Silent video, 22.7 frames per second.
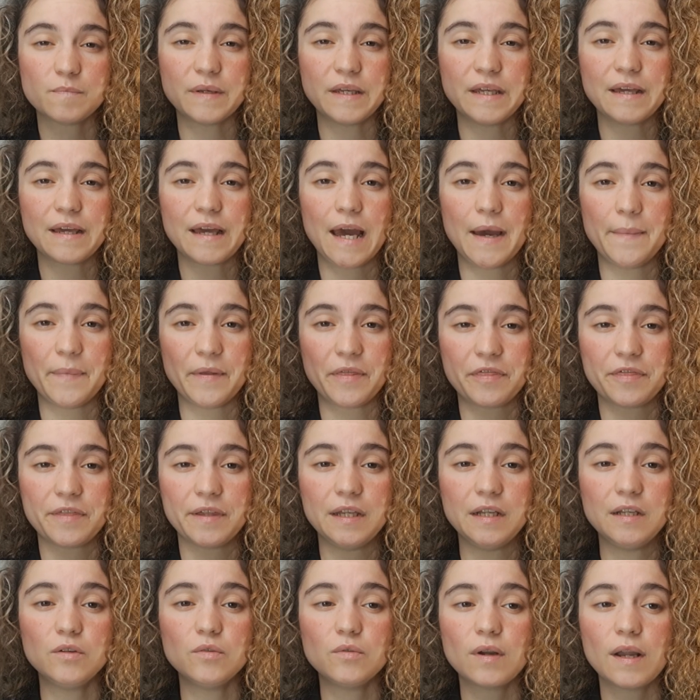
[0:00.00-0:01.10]
being
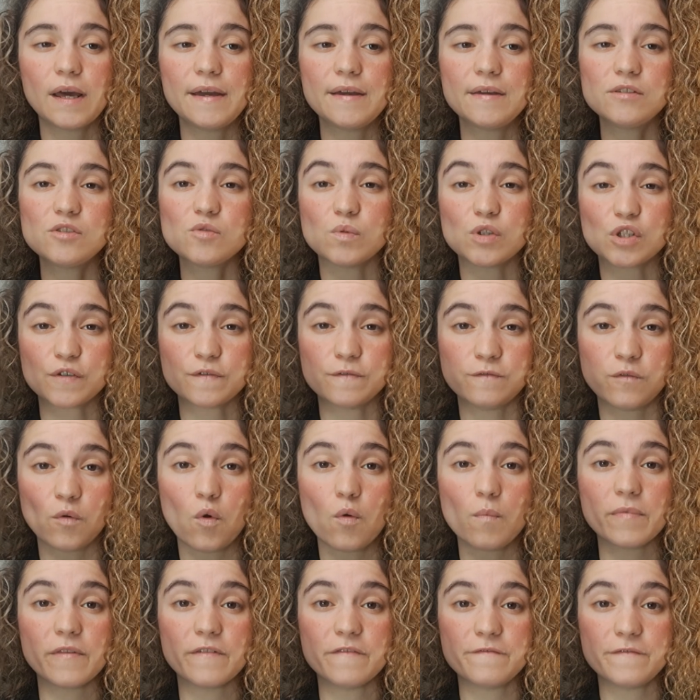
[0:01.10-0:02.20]
epithelial layers, which
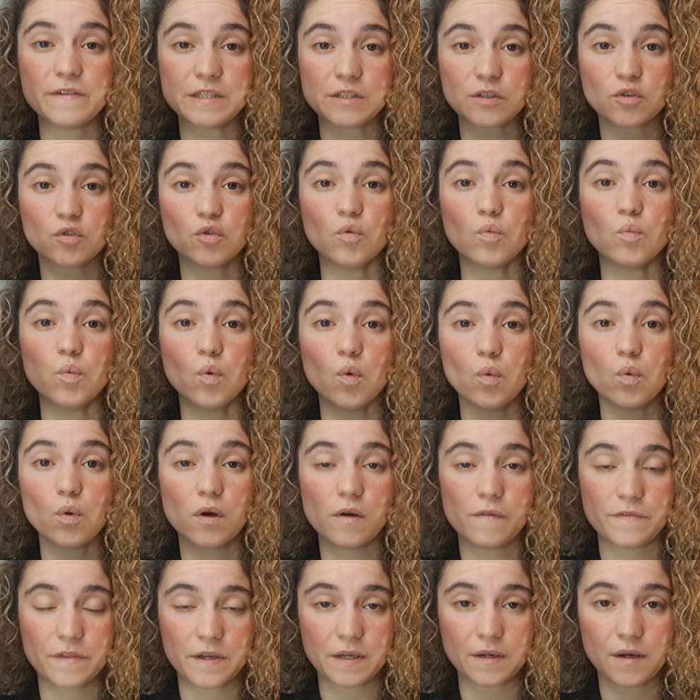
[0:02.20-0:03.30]
form the physical wall
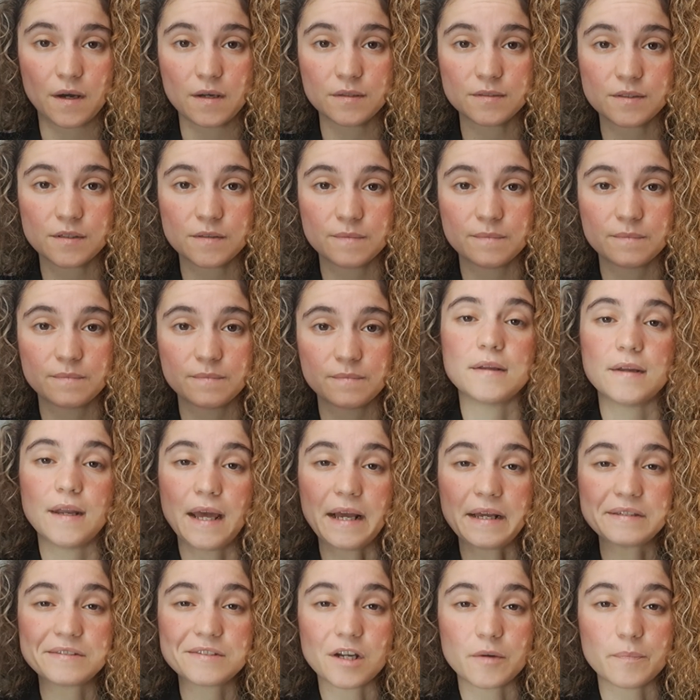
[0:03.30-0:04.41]
of the gut.
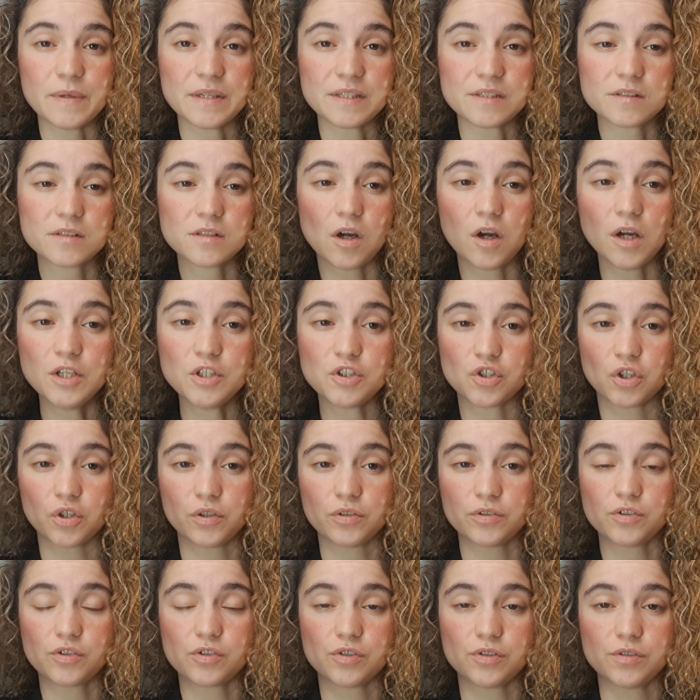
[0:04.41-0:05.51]
Next up is tight
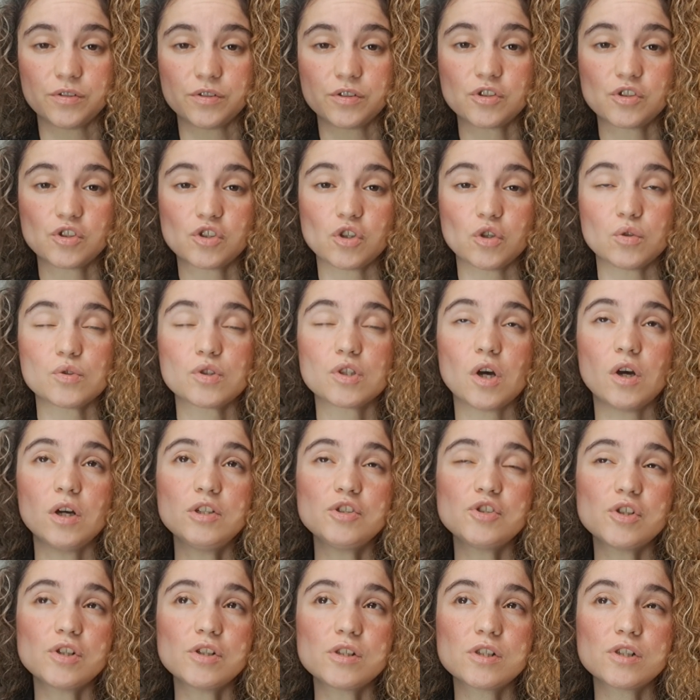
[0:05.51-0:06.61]
junctions. So tight
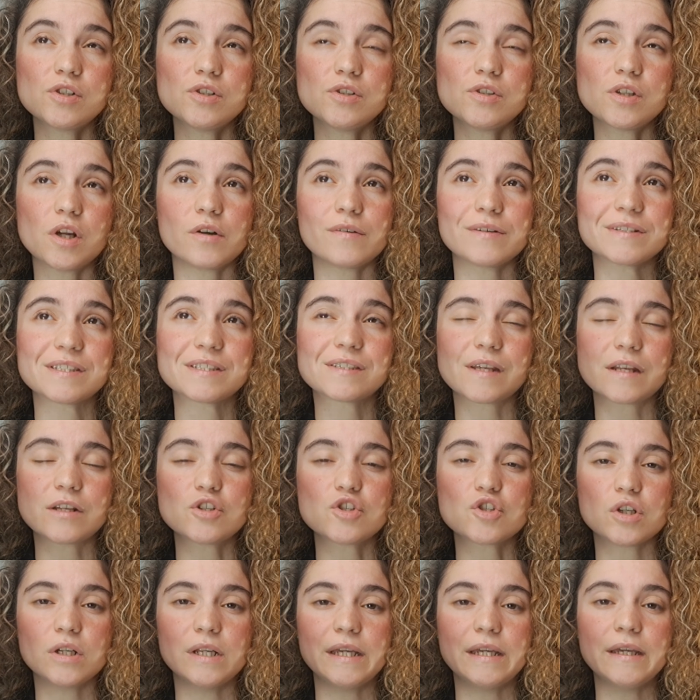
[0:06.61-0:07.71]
junctions are
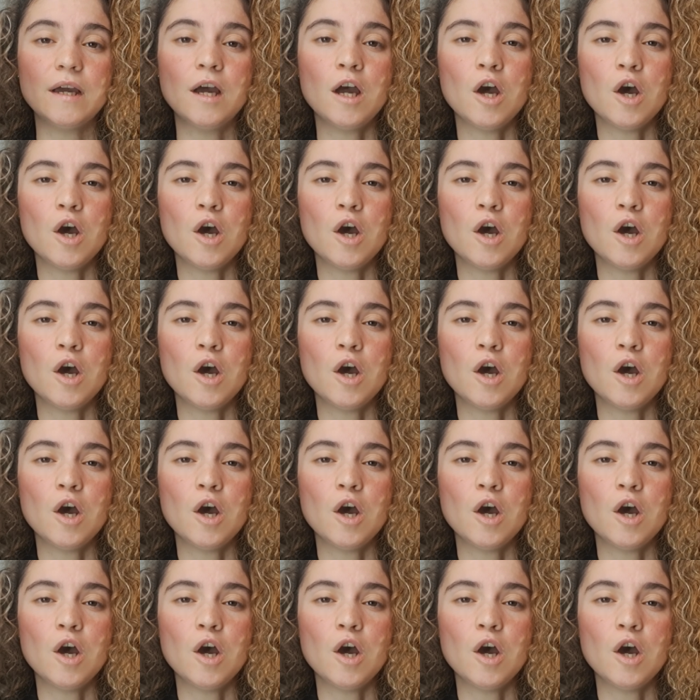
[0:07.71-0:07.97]
essentially